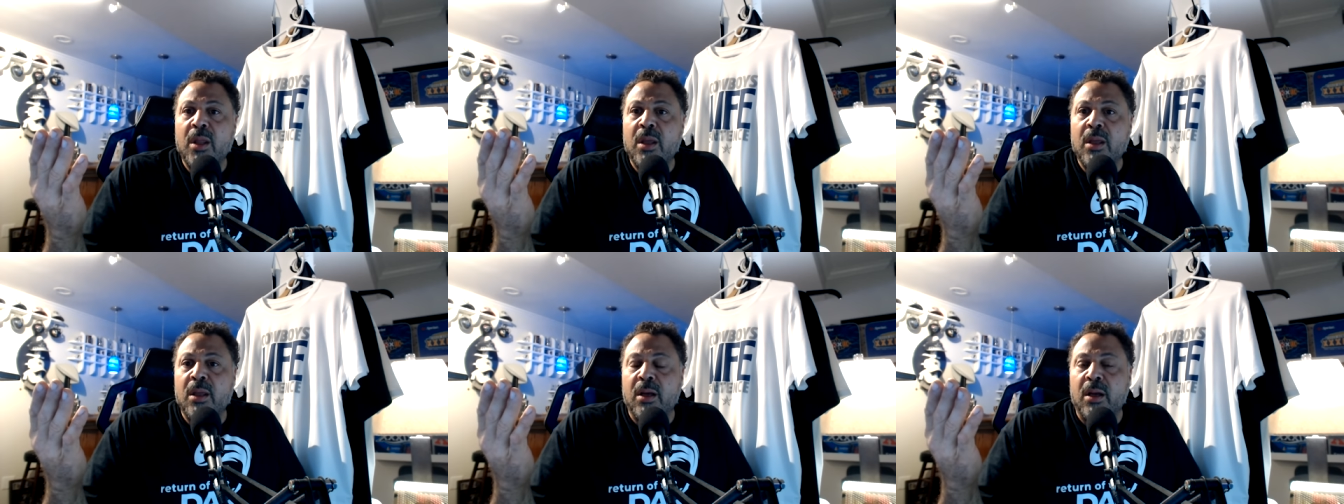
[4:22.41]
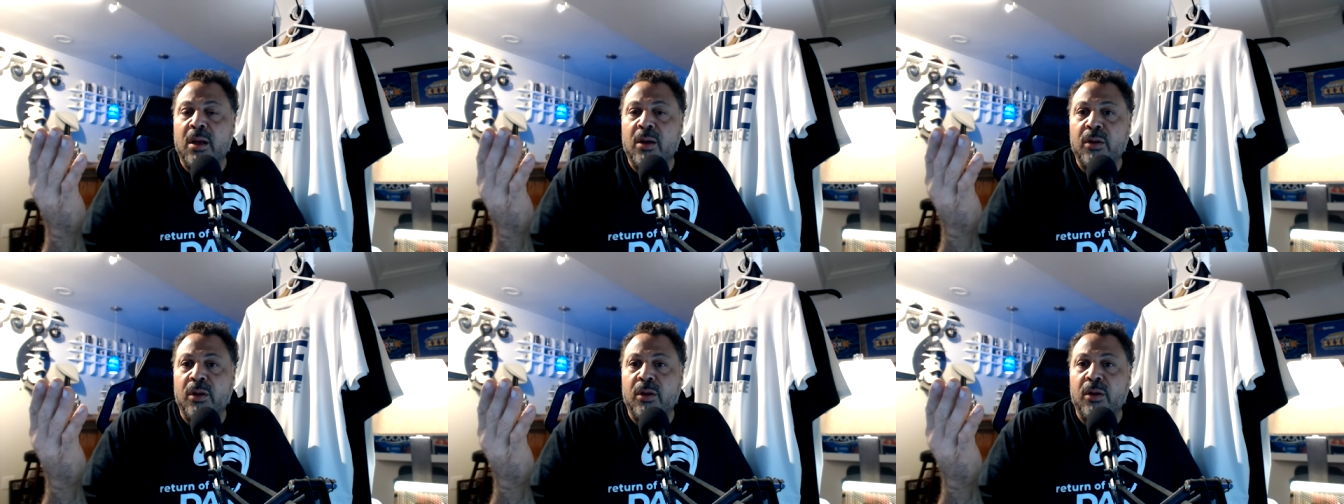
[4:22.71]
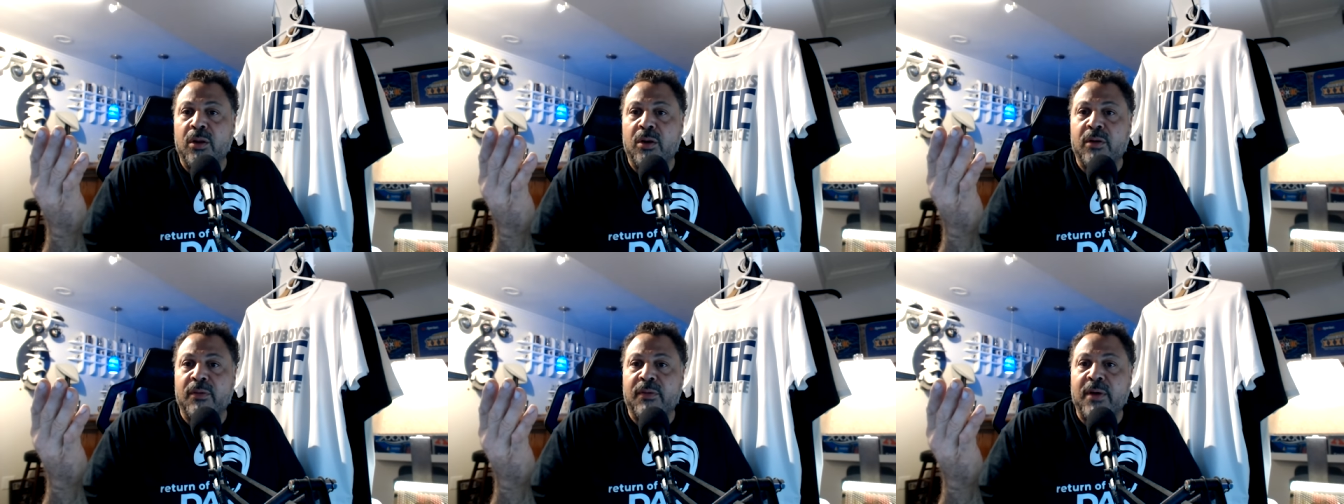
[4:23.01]
you know, you,
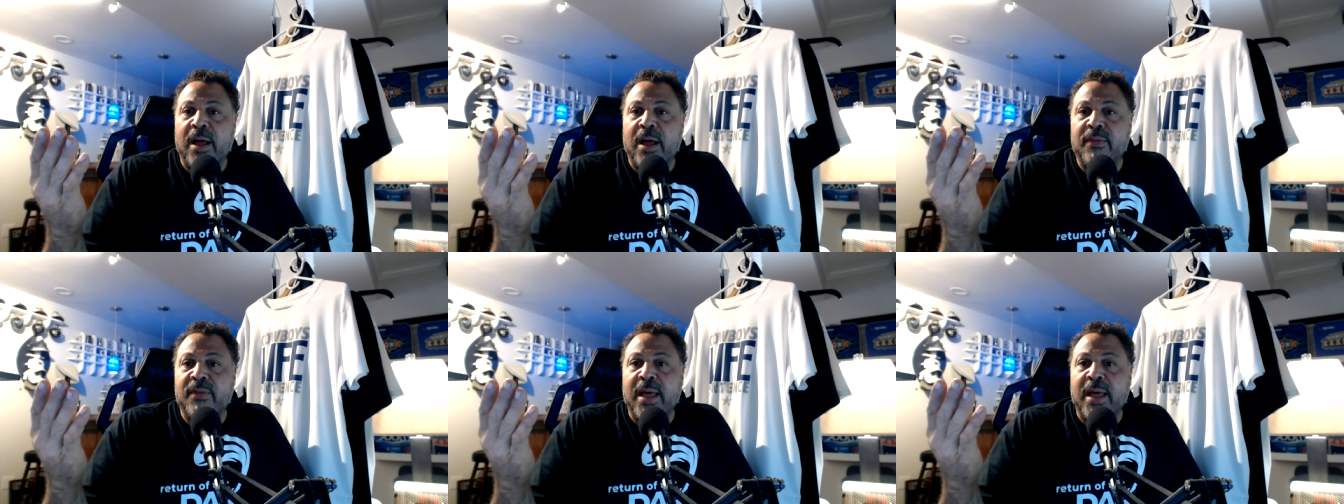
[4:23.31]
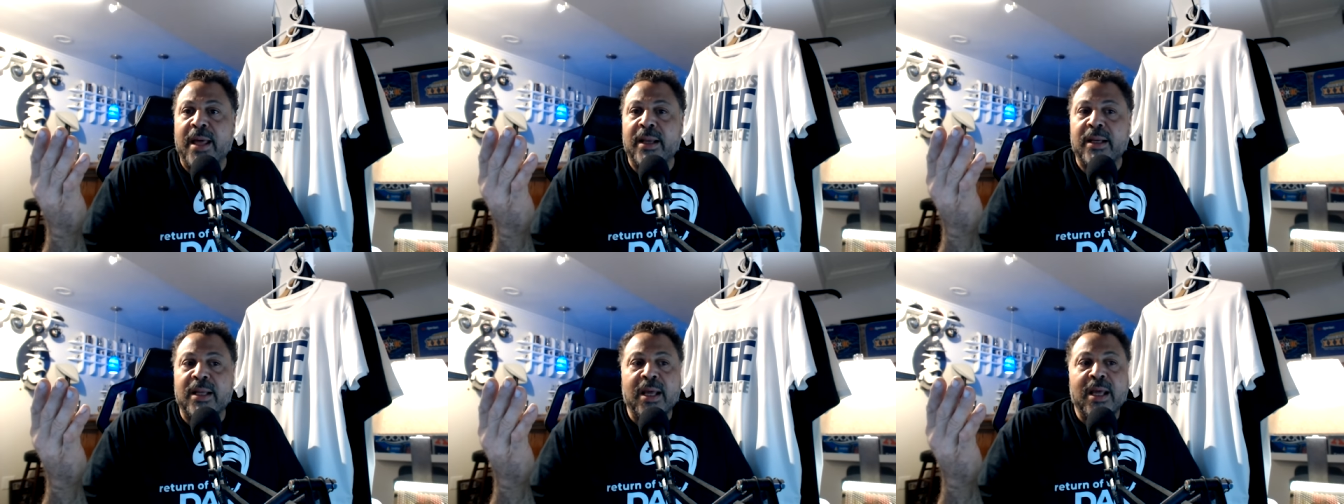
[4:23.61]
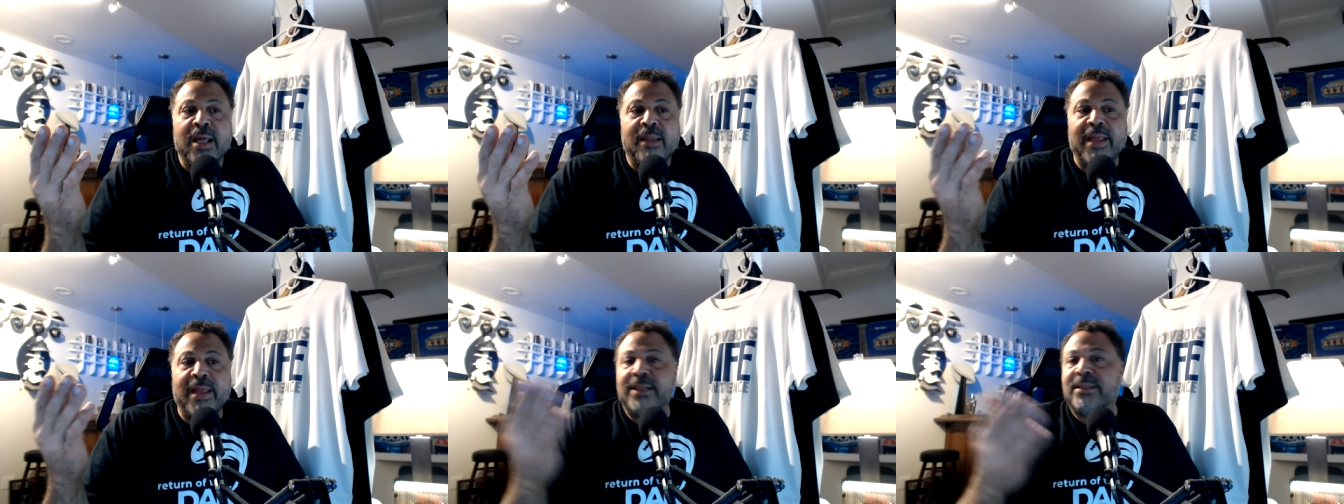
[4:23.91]
you divide that,
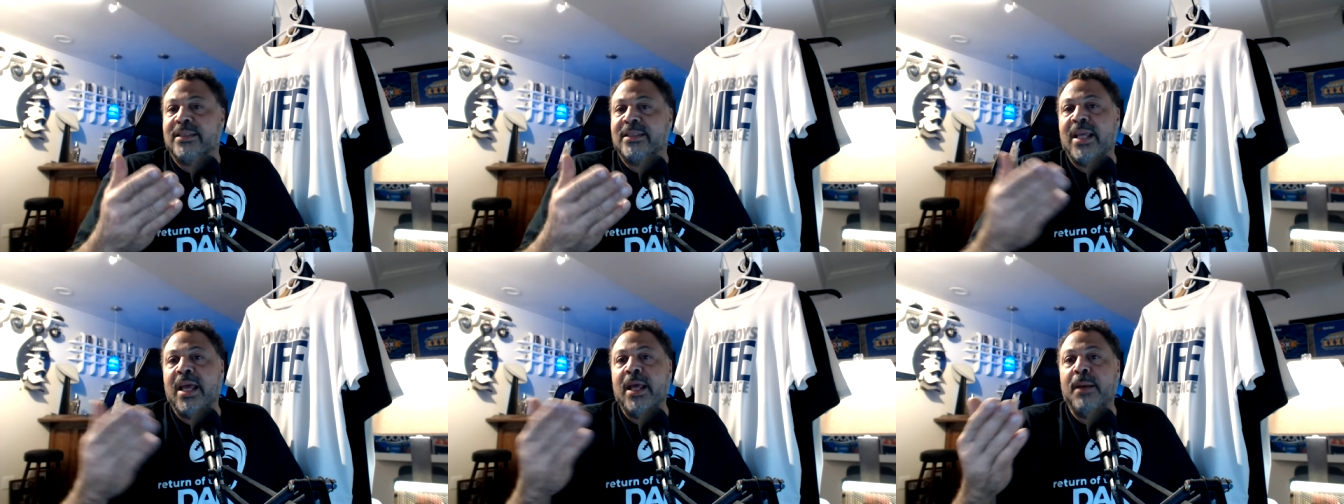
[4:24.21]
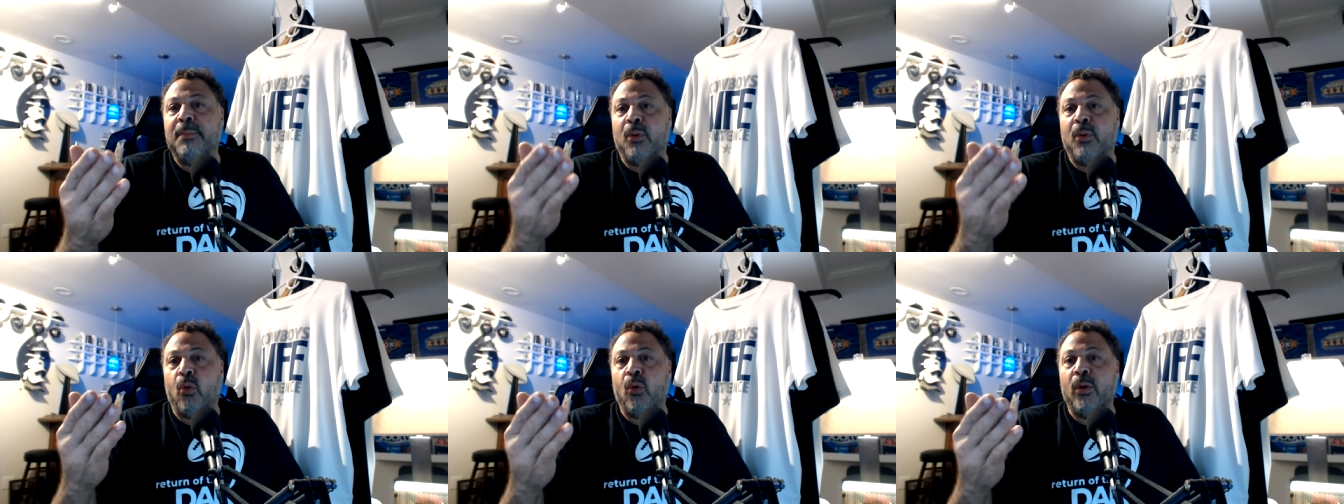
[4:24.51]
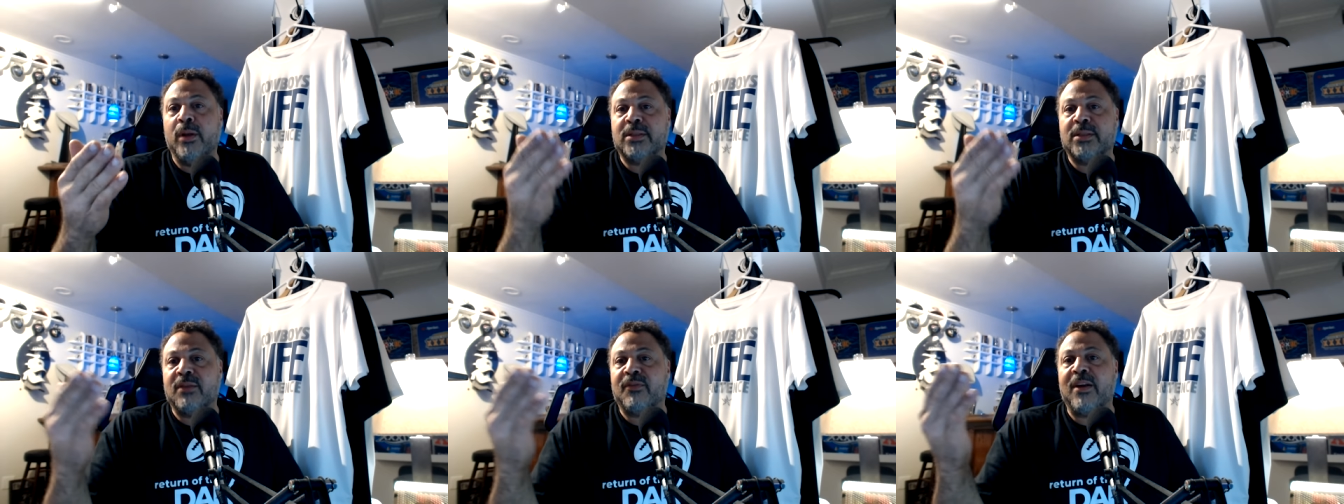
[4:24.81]
that's 10 points of